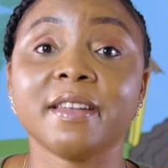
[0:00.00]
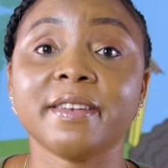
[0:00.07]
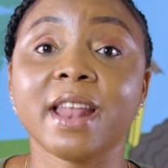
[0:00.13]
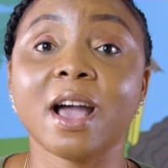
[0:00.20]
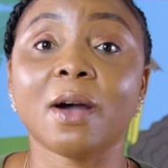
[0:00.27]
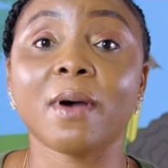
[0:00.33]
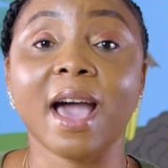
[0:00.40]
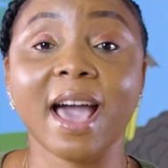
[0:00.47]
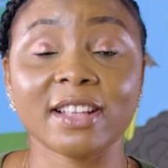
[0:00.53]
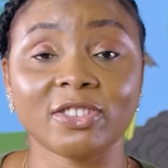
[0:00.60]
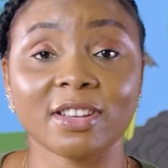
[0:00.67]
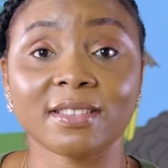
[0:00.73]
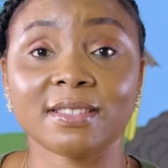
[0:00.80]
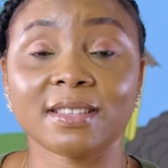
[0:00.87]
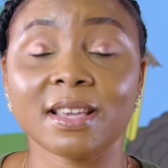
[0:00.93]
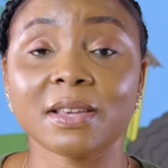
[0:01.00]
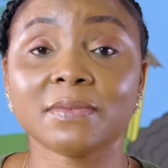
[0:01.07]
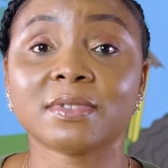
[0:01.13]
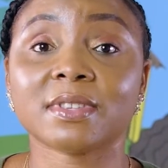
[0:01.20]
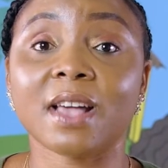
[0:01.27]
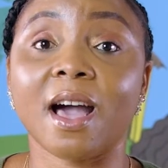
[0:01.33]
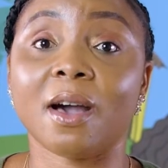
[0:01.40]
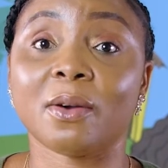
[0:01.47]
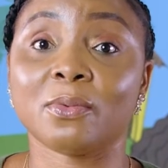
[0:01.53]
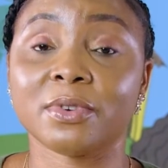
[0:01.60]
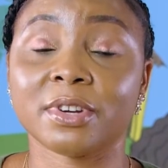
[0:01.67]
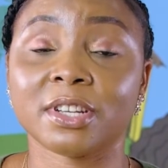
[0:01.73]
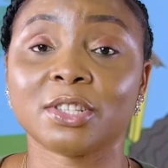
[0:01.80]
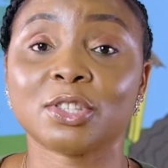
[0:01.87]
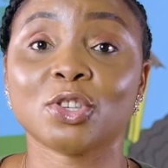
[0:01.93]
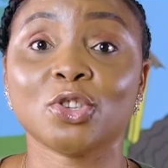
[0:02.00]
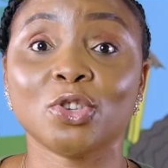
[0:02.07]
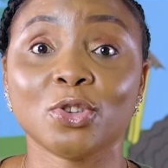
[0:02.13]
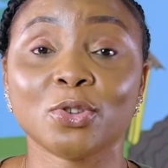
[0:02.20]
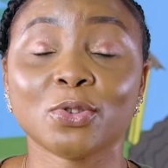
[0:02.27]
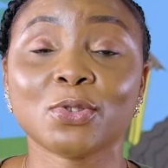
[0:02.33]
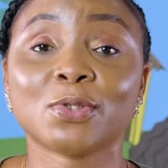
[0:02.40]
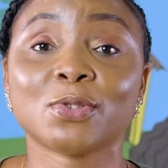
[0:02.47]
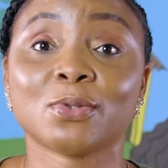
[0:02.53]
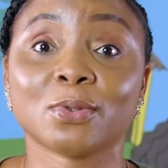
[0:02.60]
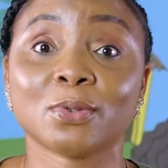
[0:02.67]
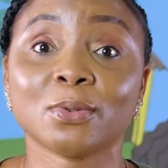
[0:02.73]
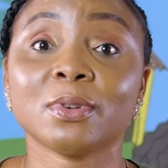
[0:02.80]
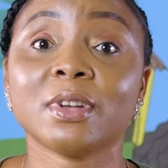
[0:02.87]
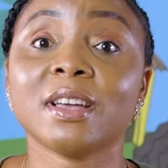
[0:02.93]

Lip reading: Now, adjectives are words used to